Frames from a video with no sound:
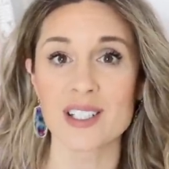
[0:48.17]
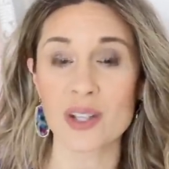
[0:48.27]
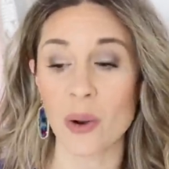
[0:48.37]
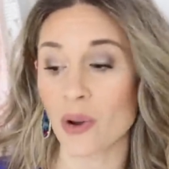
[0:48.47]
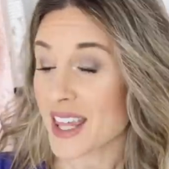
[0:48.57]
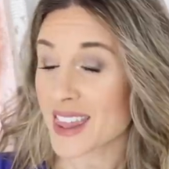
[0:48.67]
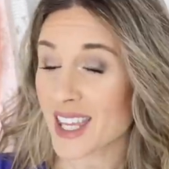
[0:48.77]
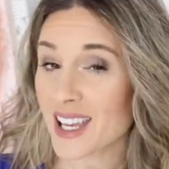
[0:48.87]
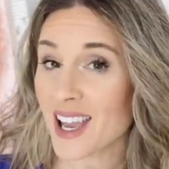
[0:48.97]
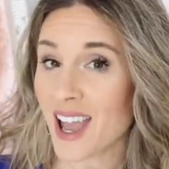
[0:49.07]
So I
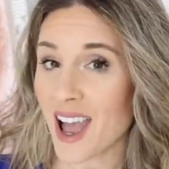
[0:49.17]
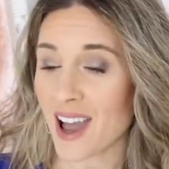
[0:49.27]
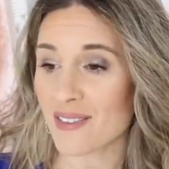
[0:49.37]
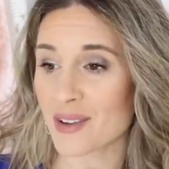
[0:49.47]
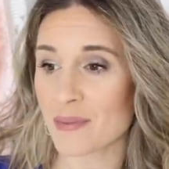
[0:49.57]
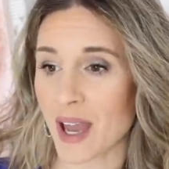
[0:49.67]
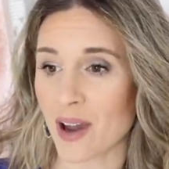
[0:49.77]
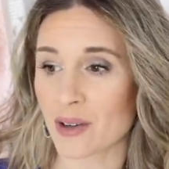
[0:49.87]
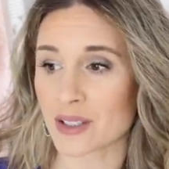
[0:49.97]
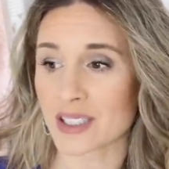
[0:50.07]
think I have
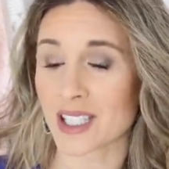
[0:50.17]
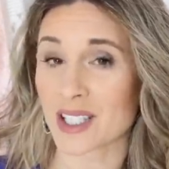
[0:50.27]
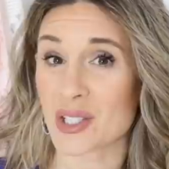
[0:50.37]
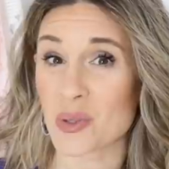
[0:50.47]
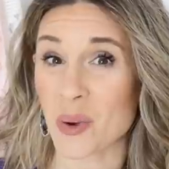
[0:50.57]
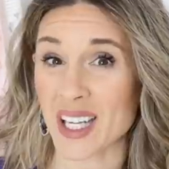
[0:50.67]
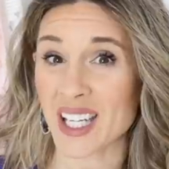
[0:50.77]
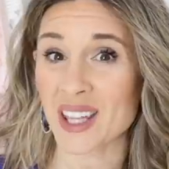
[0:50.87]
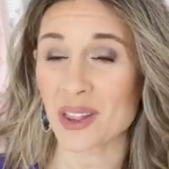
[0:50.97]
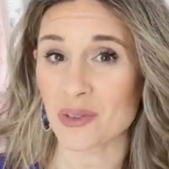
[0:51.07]
about
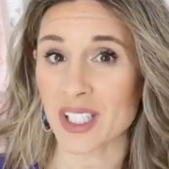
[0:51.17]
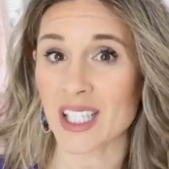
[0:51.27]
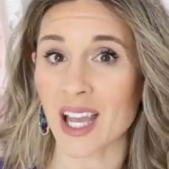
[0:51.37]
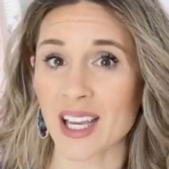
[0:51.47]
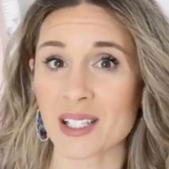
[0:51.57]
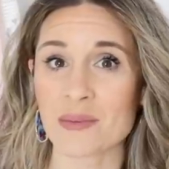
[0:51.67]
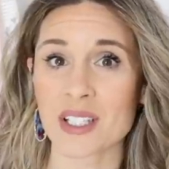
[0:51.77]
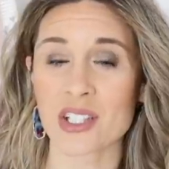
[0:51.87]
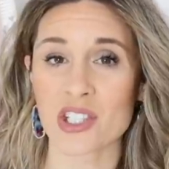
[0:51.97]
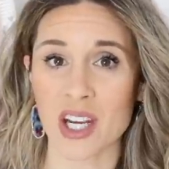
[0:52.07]
23 items
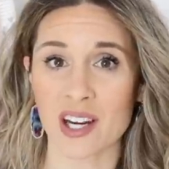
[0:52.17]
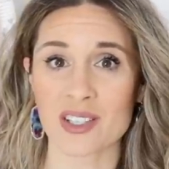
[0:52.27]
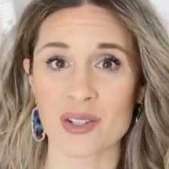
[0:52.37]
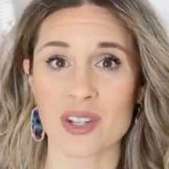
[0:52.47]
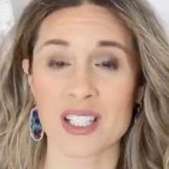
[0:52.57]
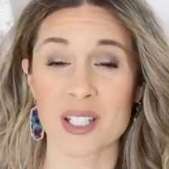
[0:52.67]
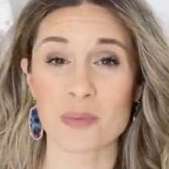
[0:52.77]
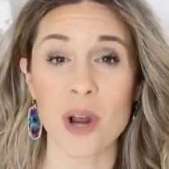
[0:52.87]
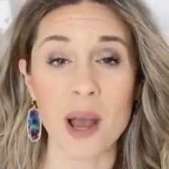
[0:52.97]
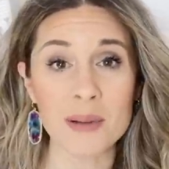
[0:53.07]
to share, so this is
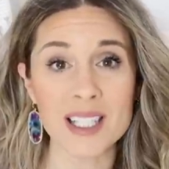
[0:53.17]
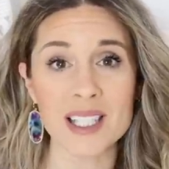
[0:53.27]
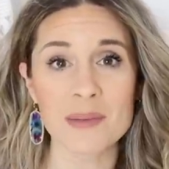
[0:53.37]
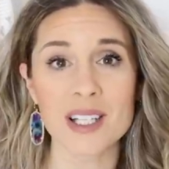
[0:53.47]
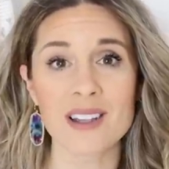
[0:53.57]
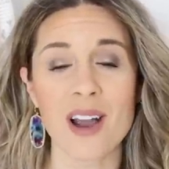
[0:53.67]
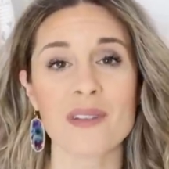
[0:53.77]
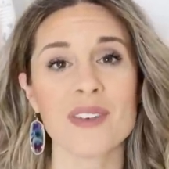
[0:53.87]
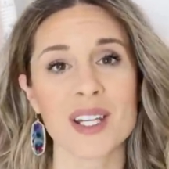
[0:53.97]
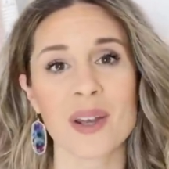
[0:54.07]
probably gonna be a
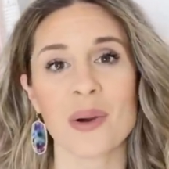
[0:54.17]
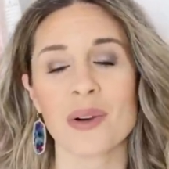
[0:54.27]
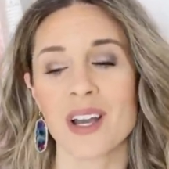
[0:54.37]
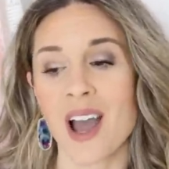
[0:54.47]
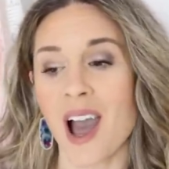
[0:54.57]
long video.